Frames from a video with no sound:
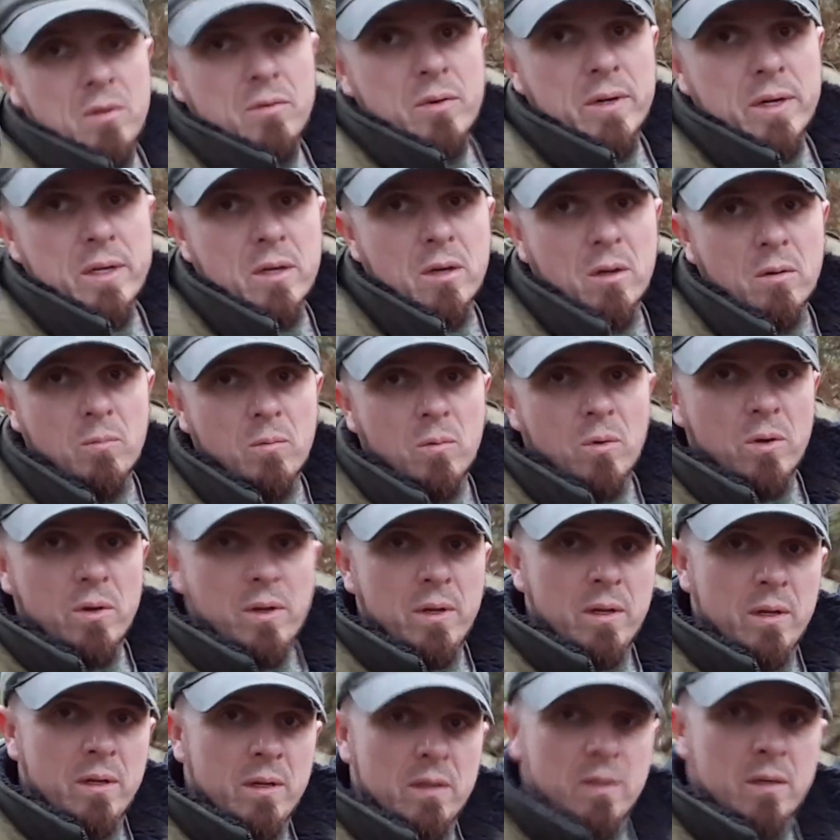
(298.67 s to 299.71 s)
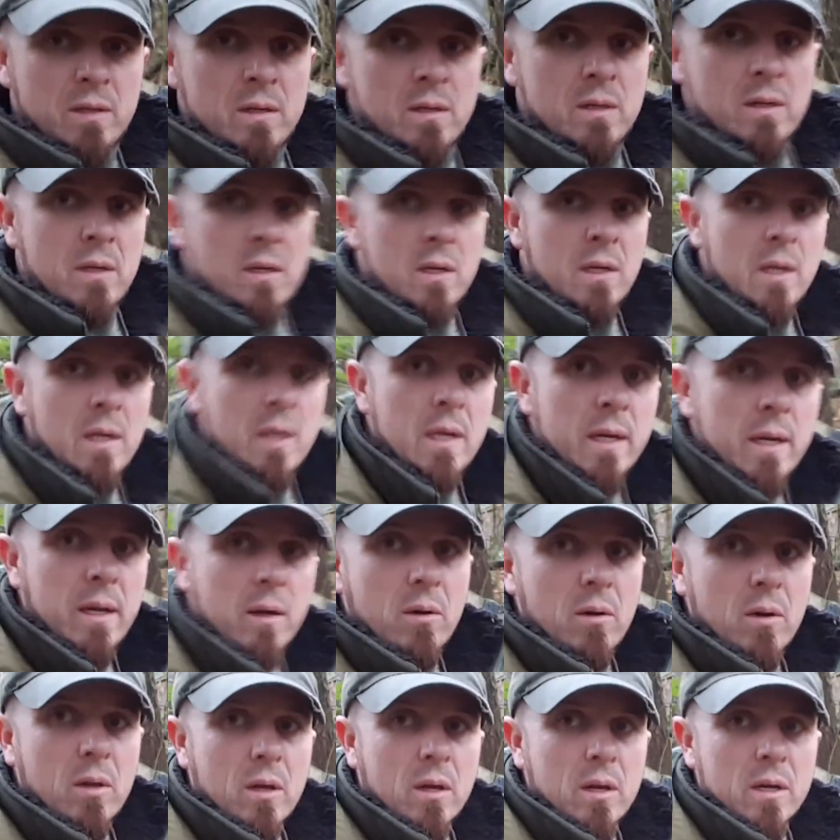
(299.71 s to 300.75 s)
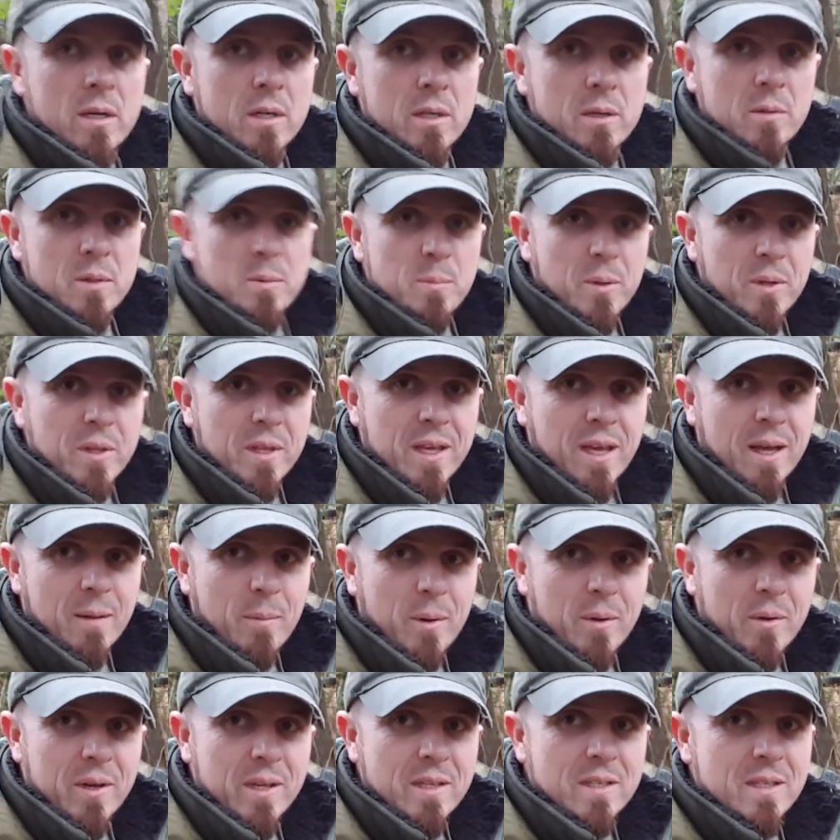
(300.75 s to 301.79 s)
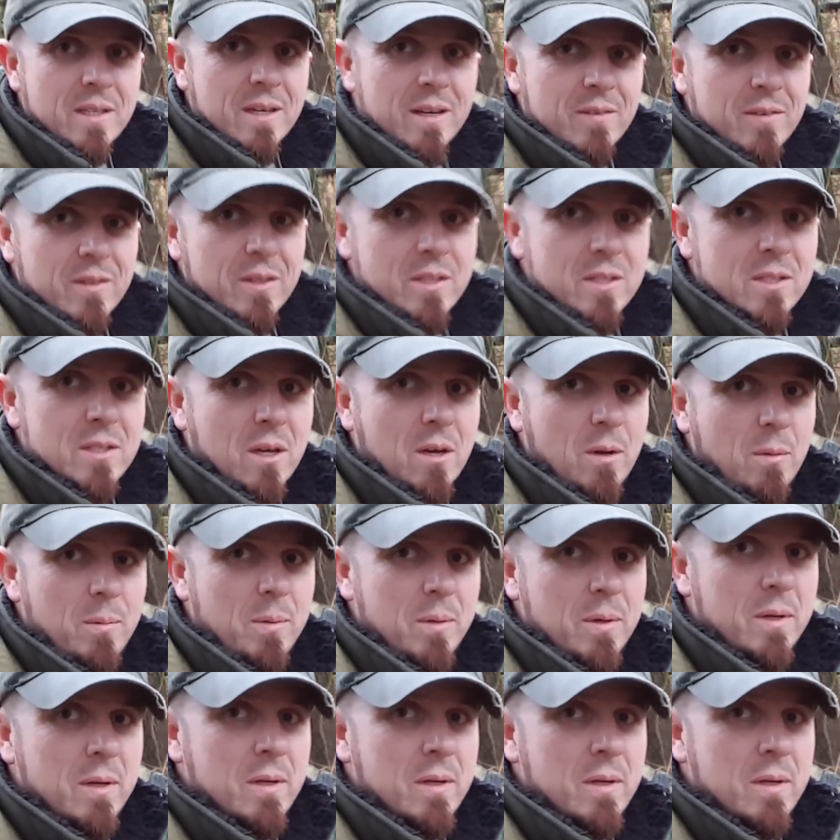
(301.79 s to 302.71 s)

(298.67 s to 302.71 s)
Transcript: Recon one. All I've got to do is put the camo netting over the top,